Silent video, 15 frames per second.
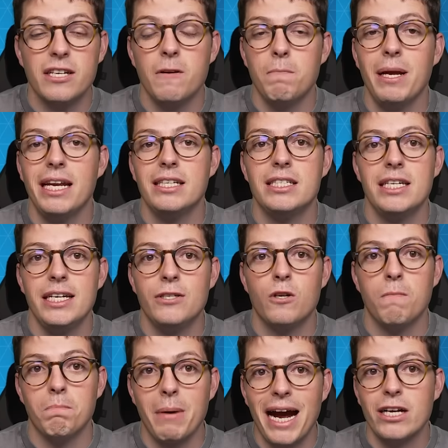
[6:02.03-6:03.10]
the ability
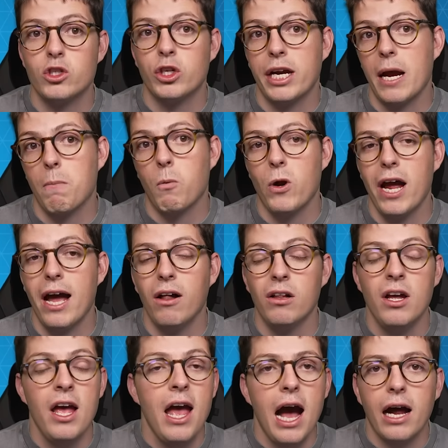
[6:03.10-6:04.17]
to match
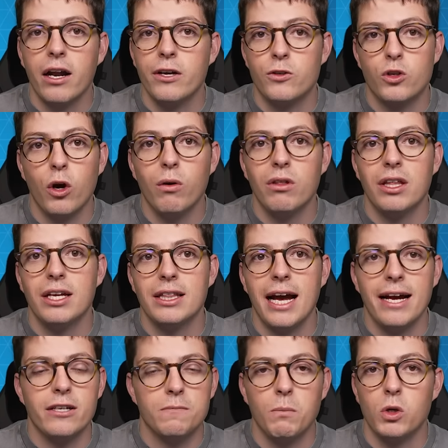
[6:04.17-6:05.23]
Gabriel. And I don't think
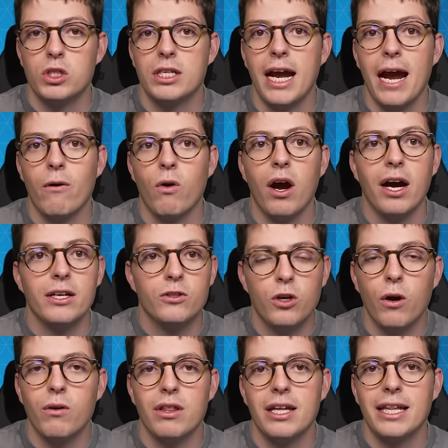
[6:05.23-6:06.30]
that is Mosquera. I
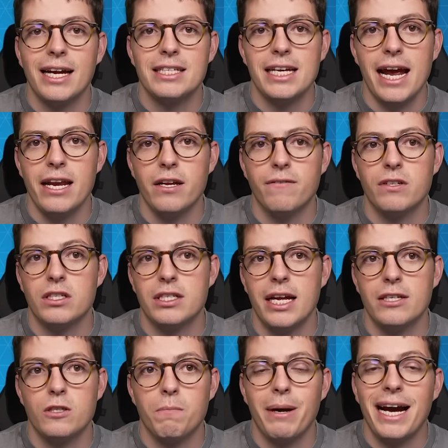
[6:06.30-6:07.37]
don't think that is any of the
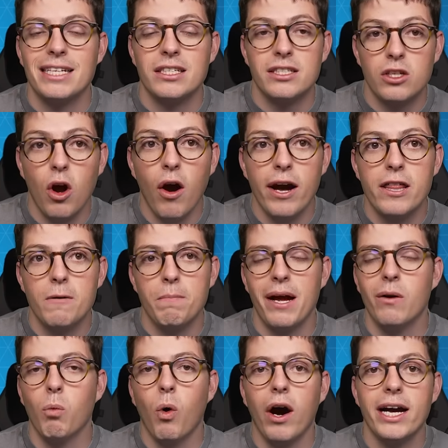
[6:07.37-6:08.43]
centre-backs. It's either
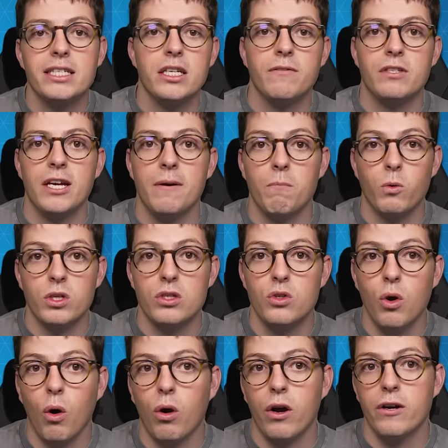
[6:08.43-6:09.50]
Ben White, if Timber is
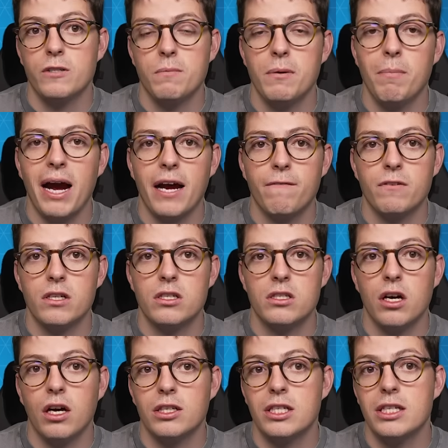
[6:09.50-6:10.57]
not going to be back for the
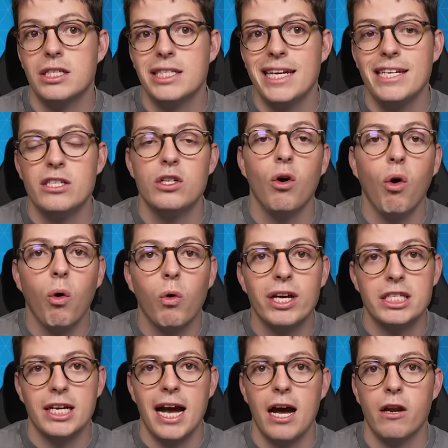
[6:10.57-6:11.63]
start of the season, or
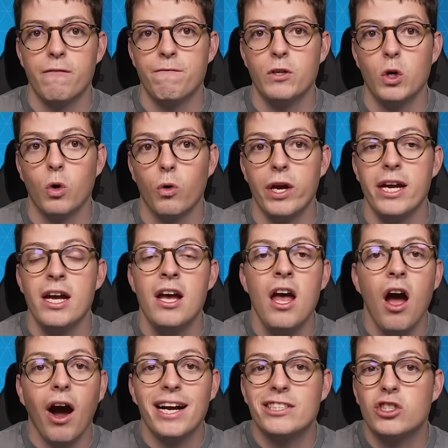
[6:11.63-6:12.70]
it's Calafiori.
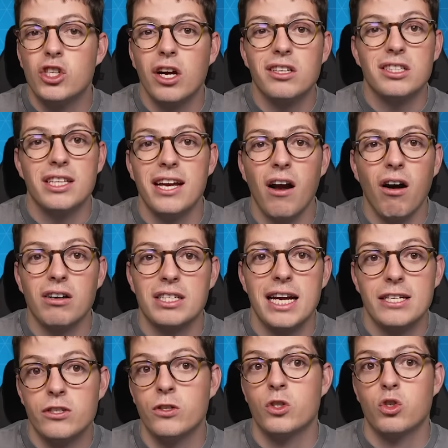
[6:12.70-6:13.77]
I just think
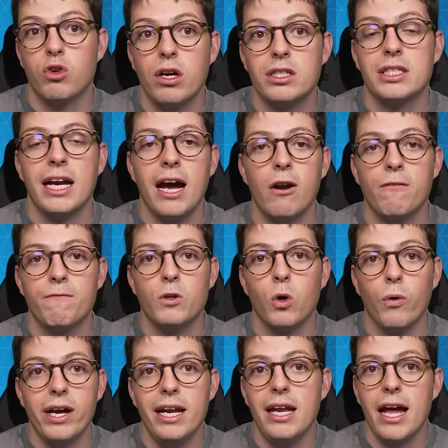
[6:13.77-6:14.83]
Arteta trusts
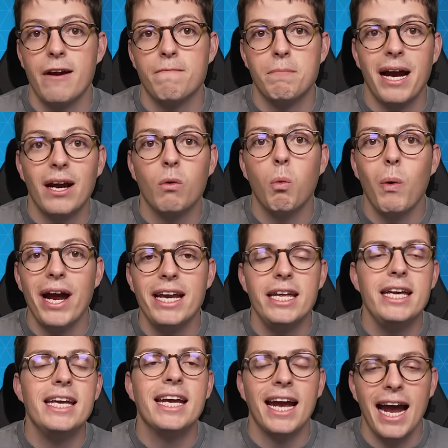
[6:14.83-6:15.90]
Calafiori at left-back when
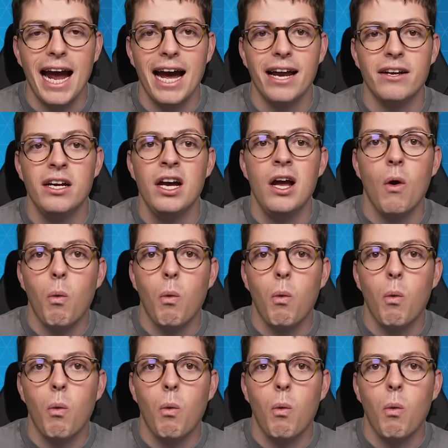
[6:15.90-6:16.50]
he can